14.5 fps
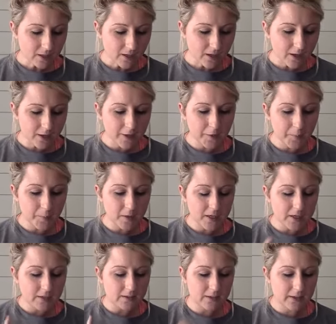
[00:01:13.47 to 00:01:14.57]

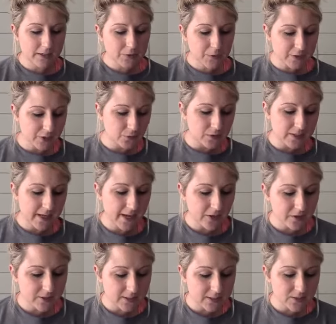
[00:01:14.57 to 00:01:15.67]
The next question was, how
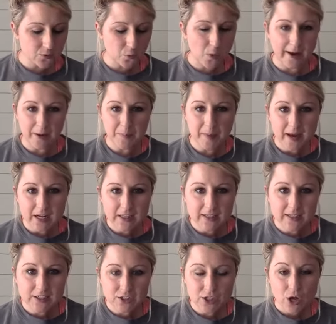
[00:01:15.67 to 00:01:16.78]
does white
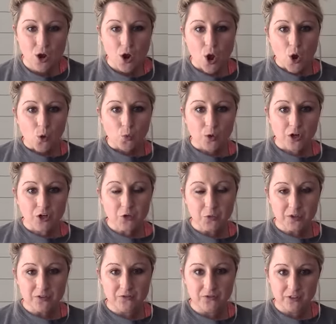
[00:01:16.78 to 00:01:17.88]
balance work
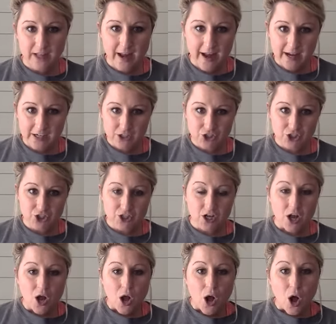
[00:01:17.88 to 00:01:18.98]
with flash?
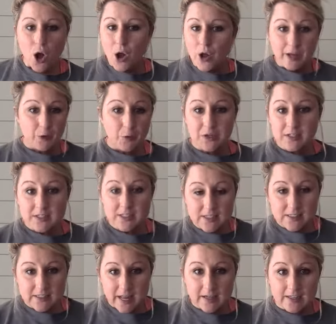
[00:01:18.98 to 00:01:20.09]
It works the
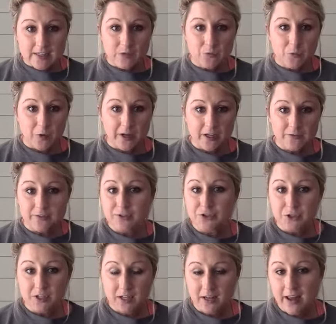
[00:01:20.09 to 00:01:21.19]
exact same way if you're
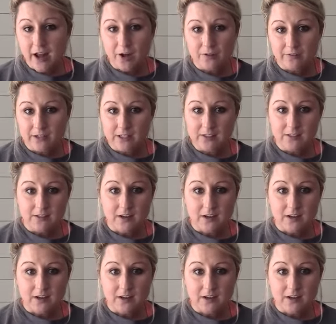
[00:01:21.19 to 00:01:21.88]
shooting in Kelvin.